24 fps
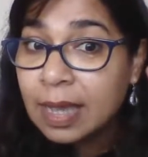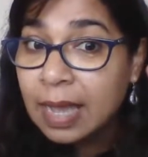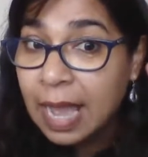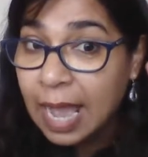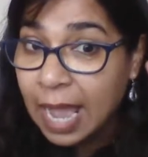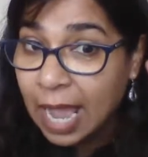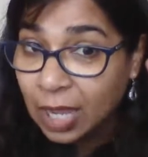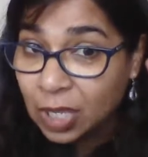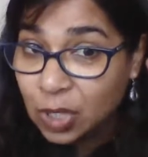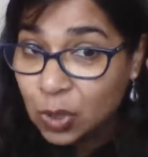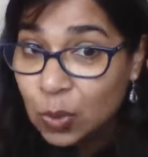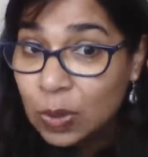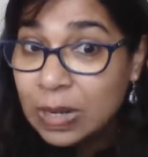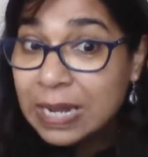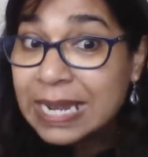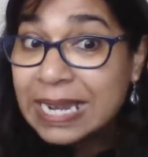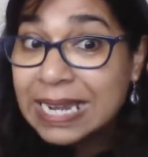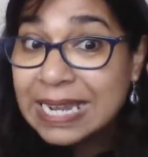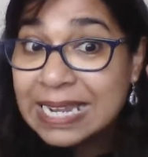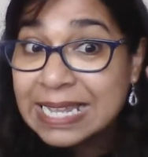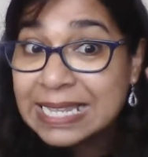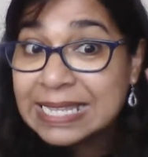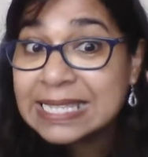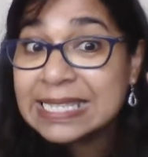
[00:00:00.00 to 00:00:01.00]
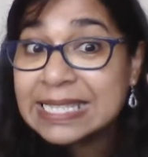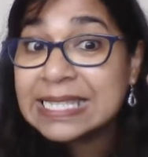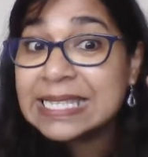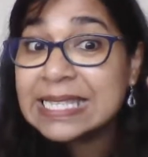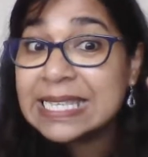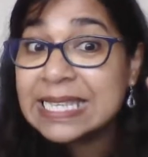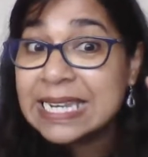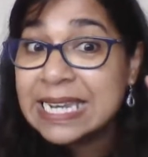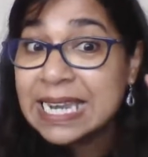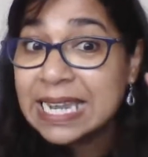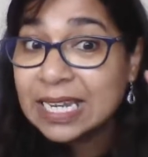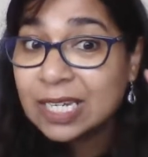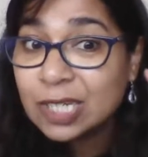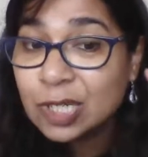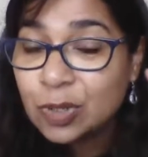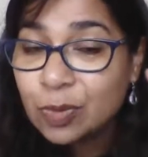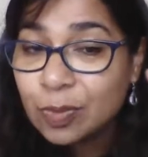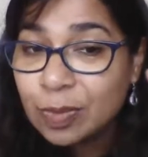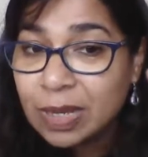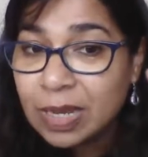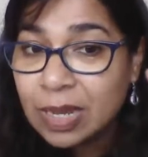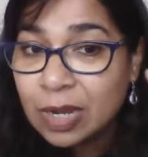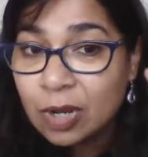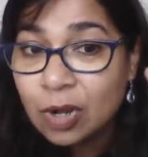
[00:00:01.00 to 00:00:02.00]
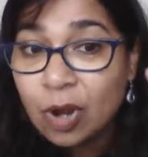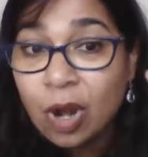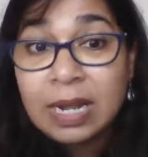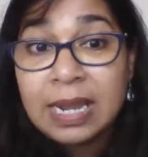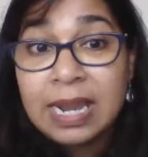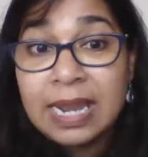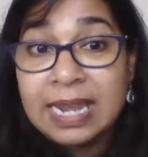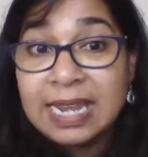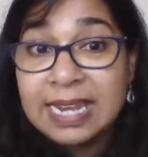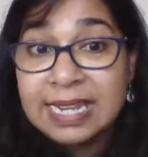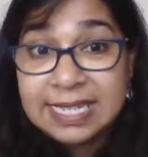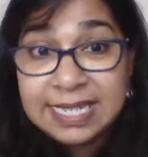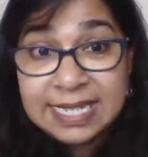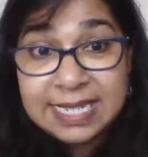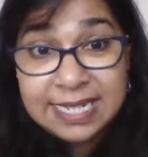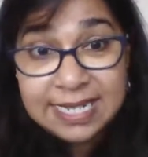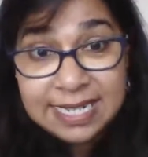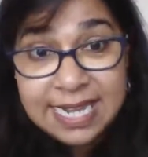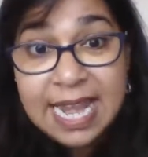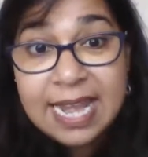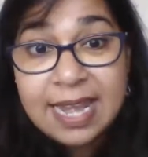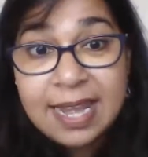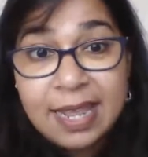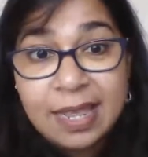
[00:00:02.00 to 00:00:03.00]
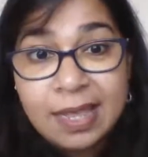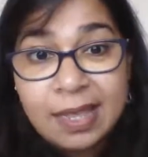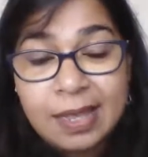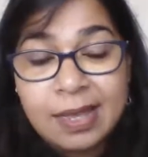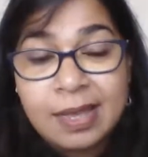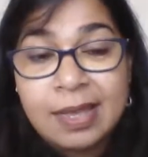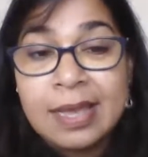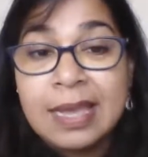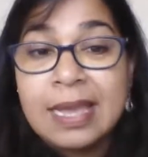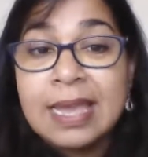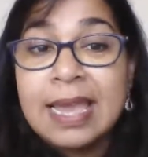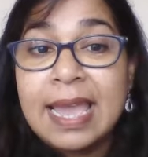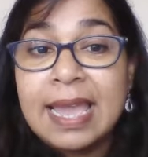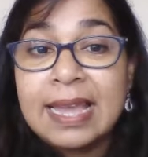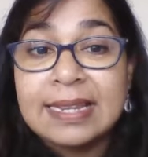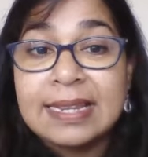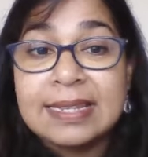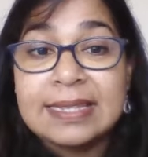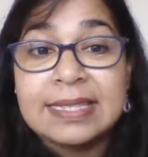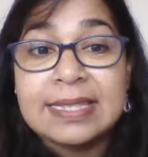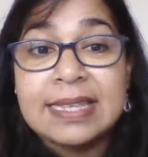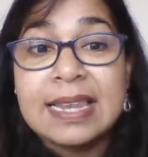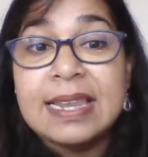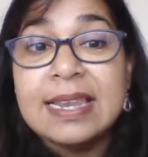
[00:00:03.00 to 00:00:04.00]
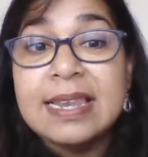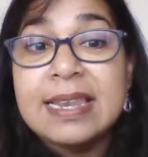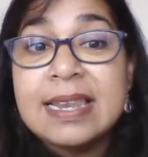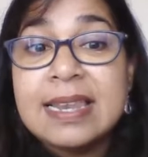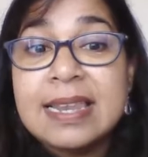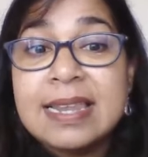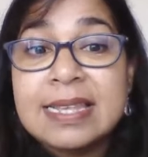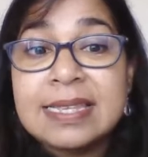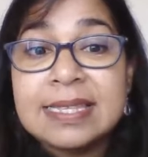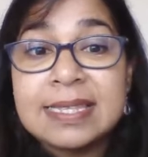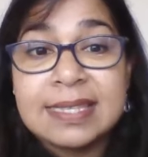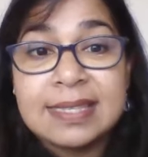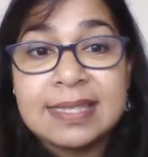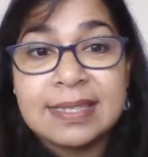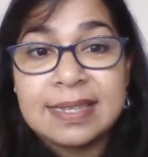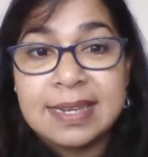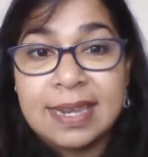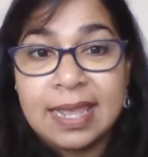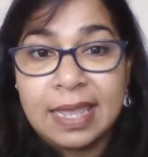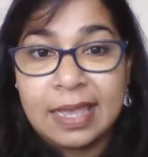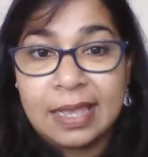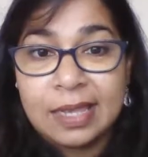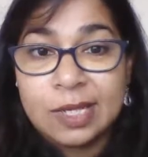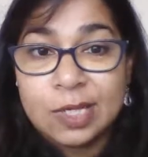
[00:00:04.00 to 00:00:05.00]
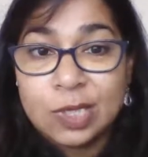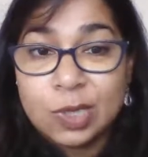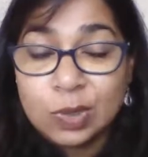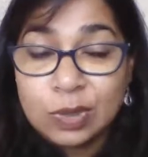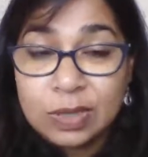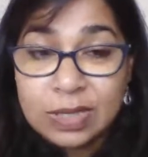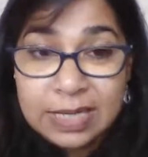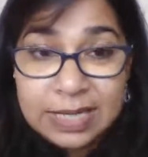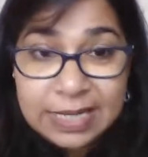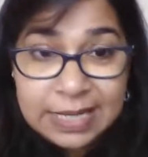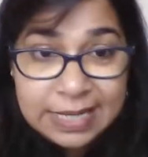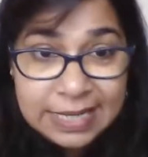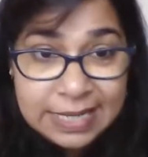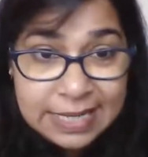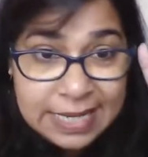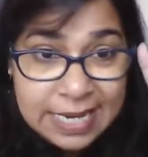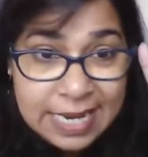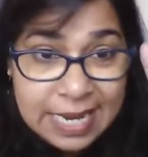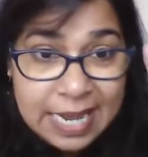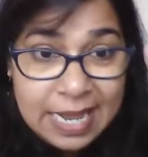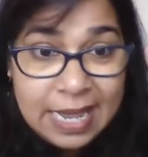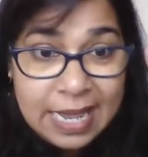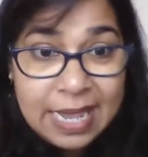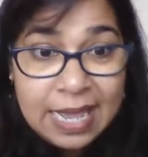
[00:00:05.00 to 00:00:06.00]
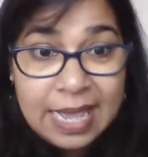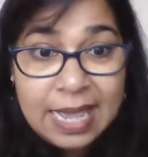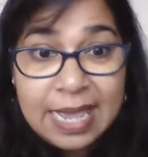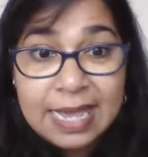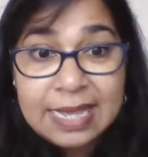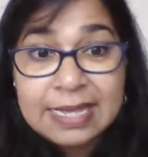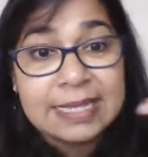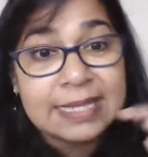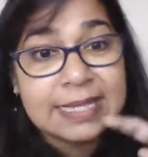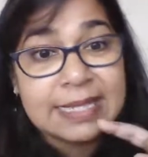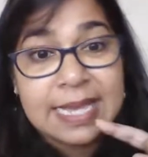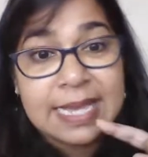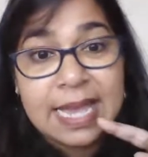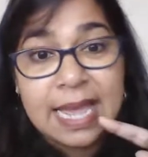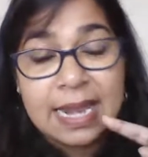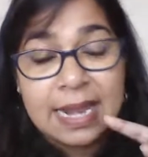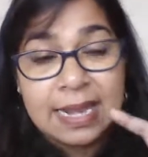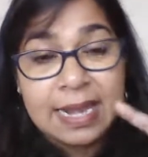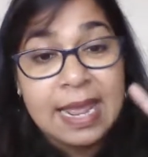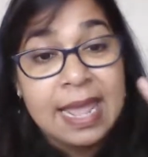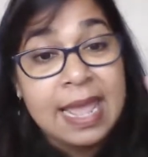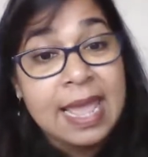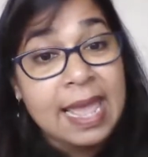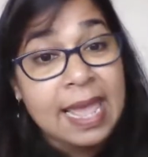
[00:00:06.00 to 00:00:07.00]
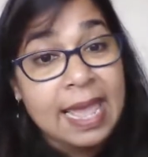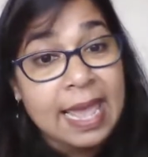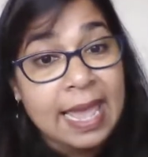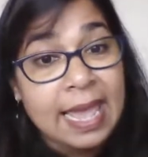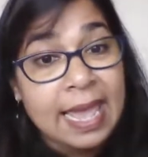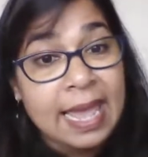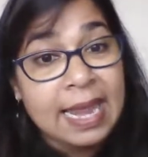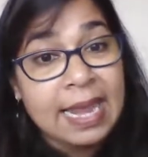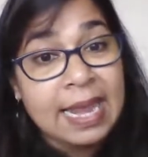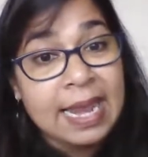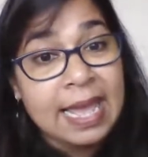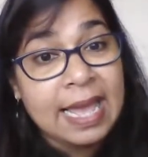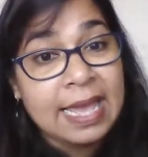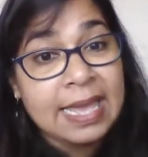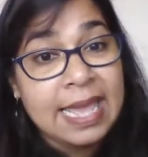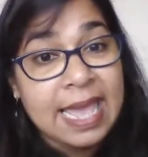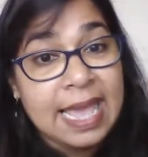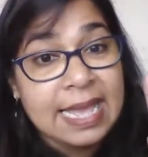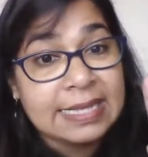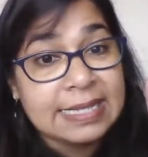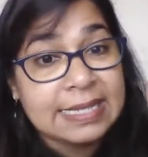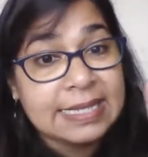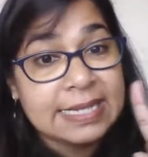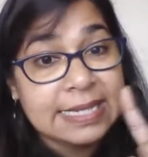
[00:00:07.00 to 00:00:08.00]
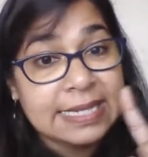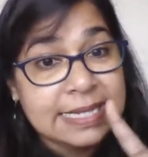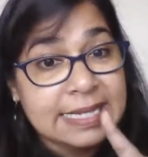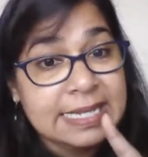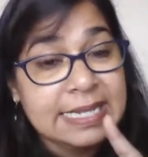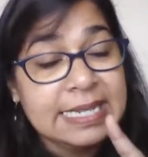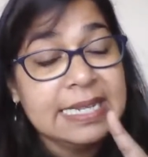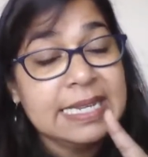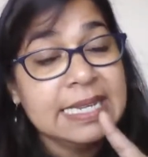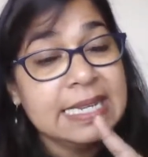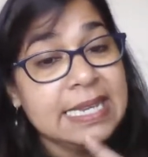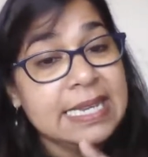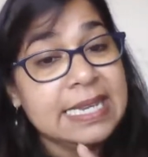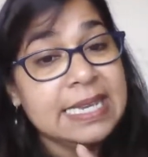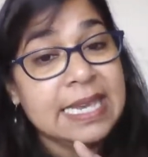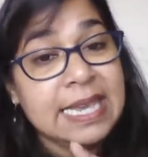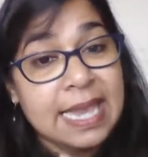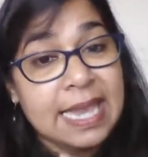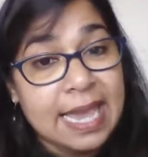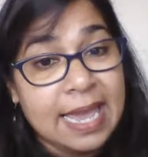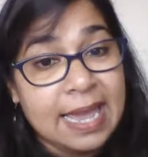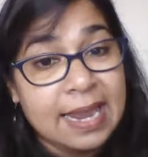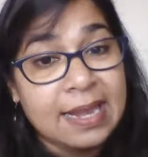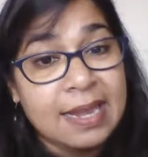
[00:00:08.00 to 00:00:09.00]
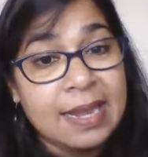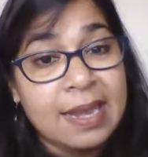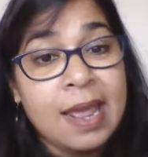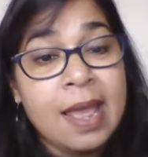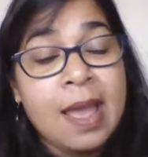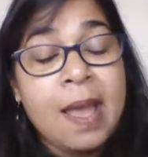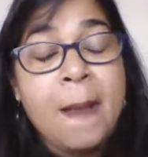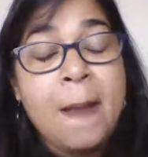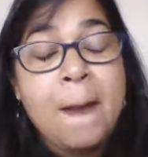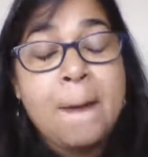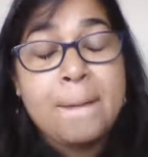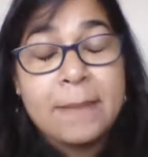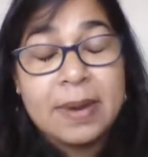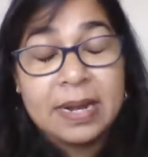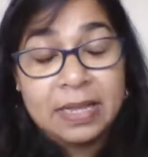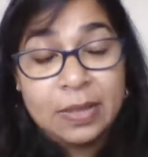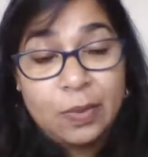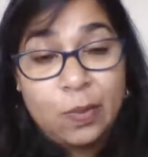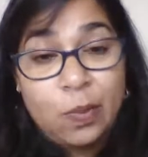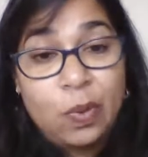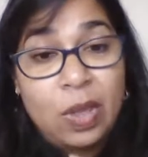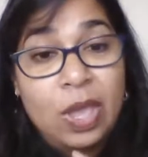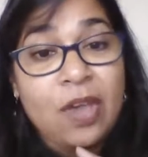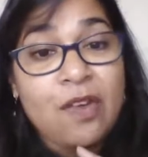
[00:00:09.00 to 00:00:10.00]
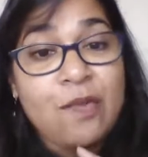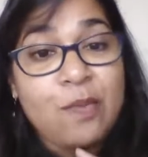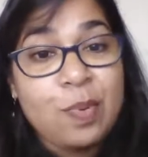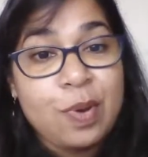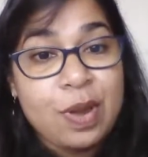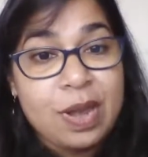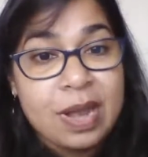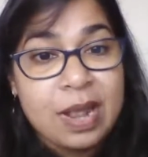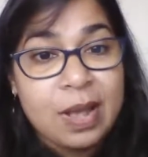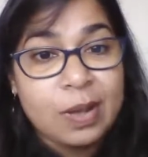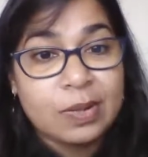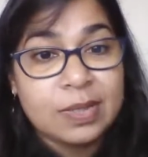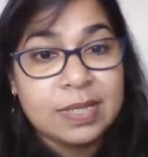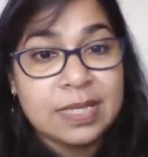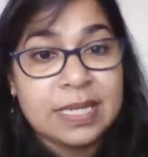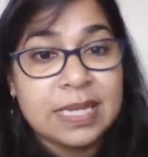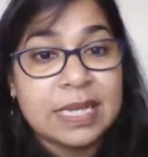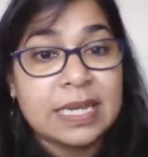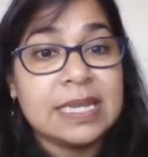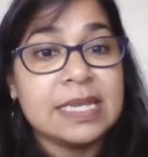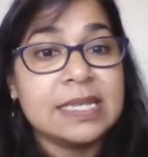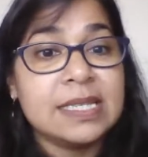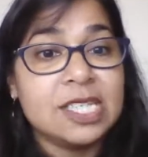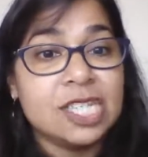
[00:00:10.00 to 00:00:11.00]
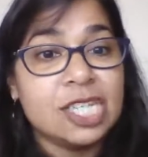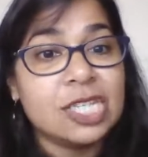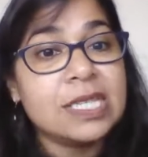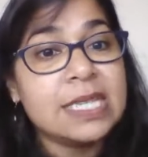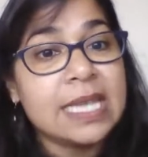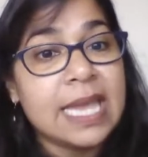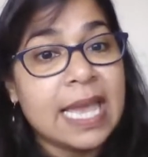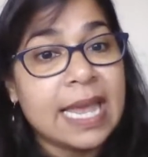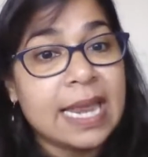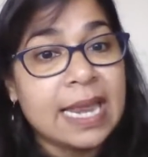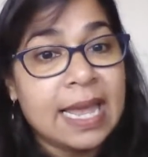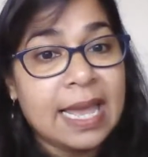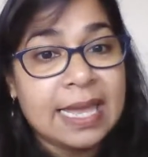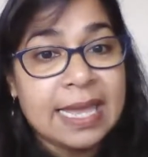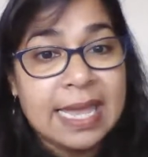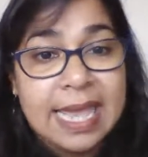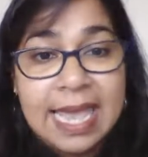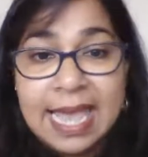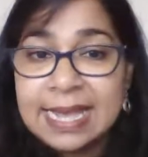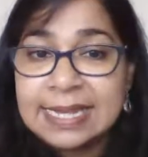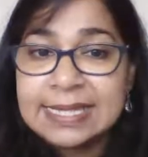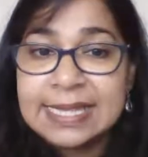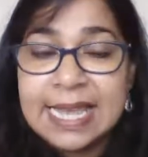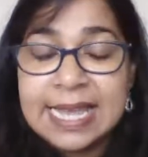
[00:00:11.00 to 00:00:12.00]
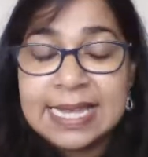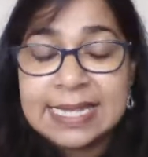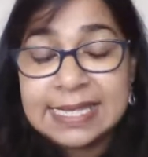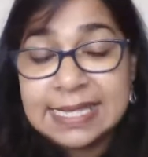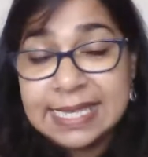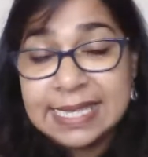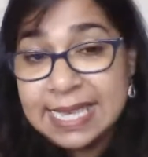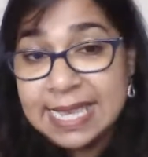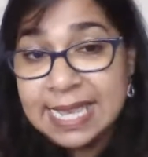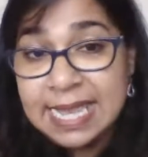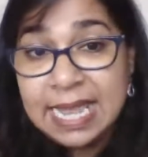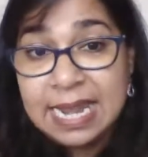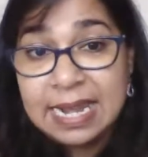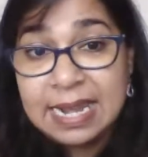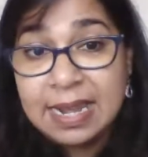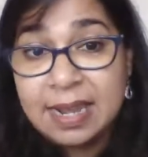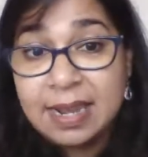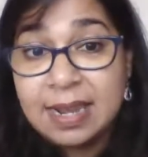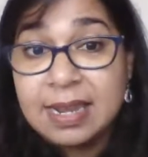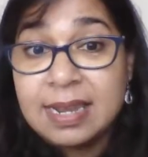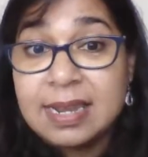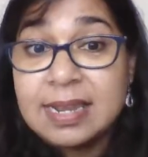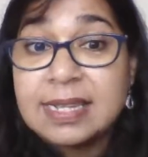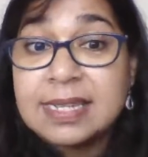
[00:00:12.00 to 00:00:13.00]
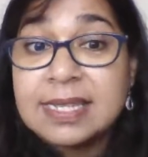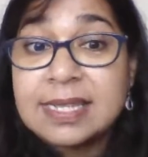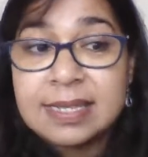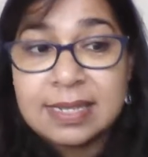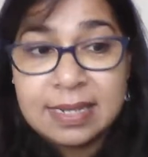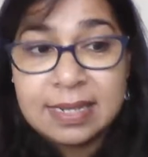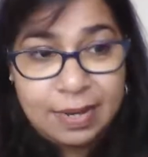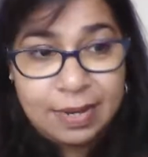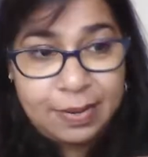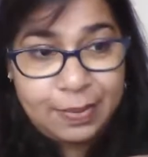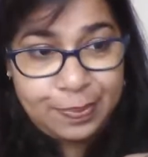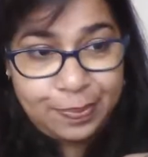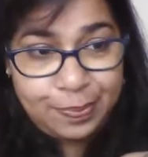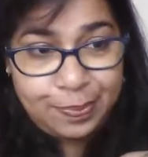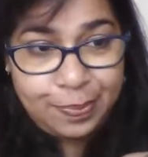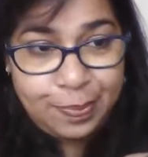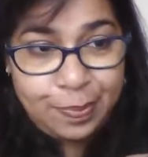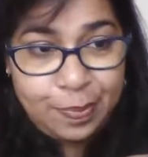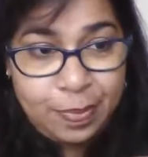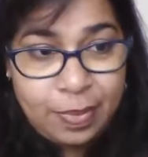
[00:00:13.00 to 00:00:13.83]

Are you listening to me? Not listening, it is listening. So the T is silent. Listen, but the way of pronouncing it is just Listen. Listen.